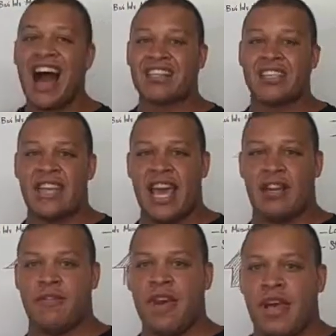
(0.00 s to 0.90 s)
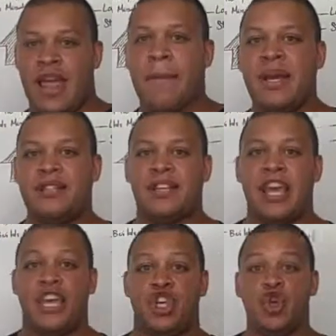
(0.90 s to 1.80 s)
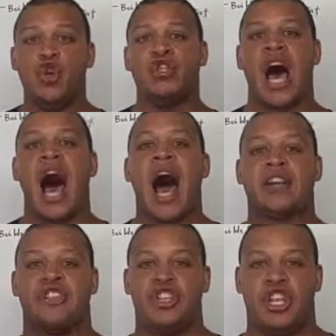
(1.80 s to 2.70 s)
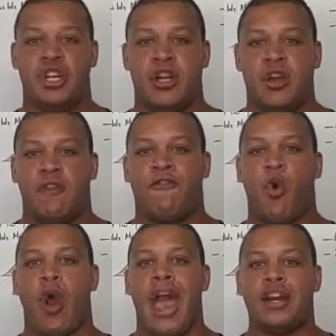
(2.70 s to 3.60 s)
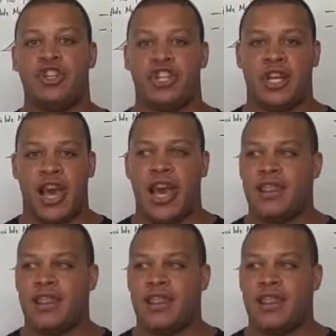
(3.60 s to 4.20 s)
oxidative. That means that they use oxygen for energy,